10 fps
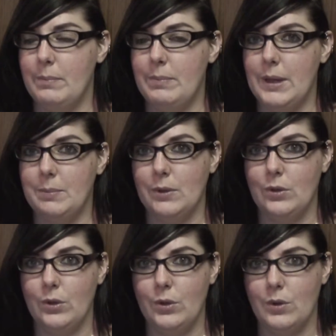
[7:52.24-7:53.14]

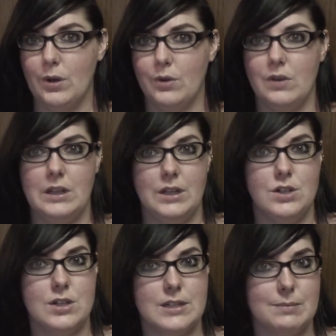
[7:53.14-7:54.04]
people who are
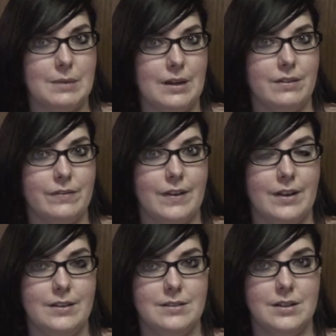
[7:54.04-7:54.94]
religious might
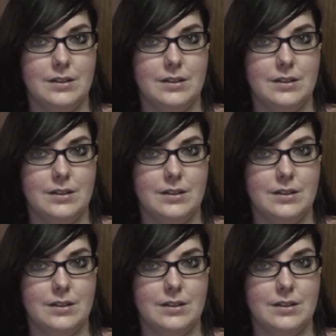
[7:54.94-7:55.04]
find